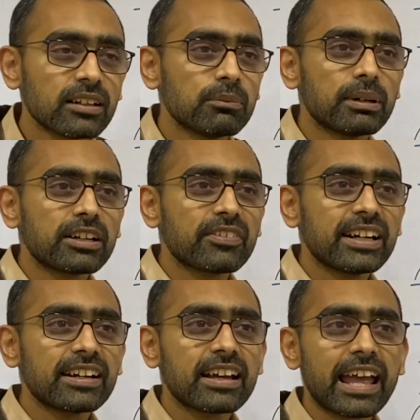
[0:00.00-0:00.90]
but when
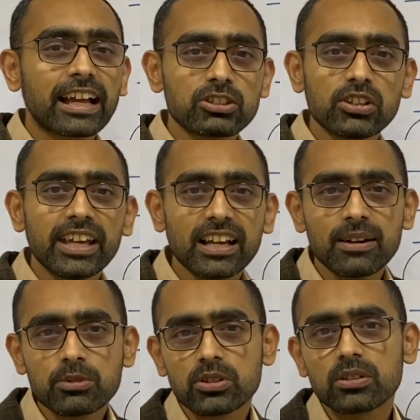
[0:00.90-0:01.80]
it actually
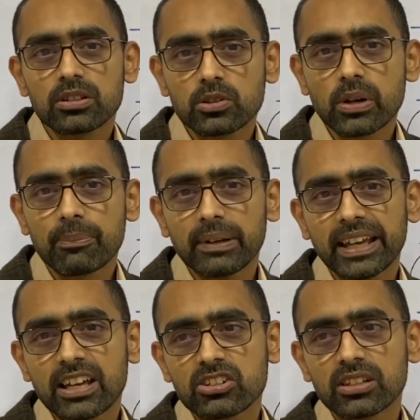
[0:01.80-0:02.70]
comes to
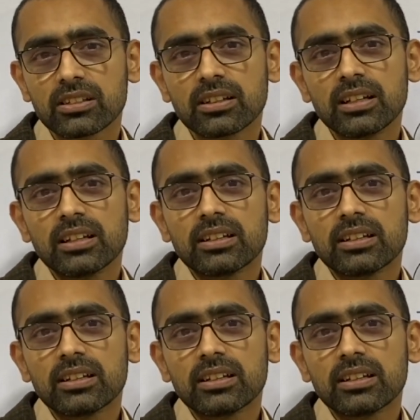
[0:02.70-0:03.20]
application,